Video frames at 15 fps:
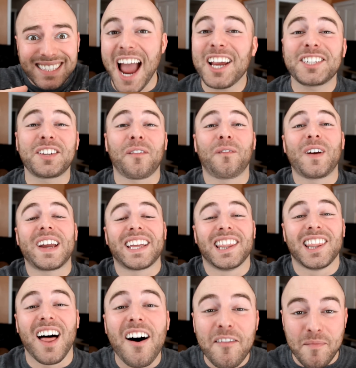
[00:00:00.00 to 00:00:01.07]
I used to
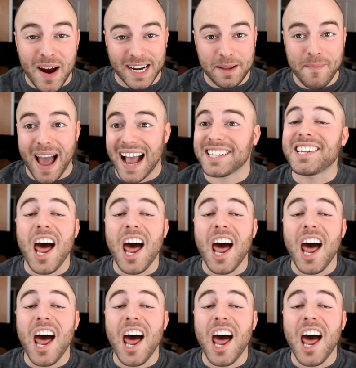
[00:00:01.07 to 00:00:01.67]
freaking love Mighty Max.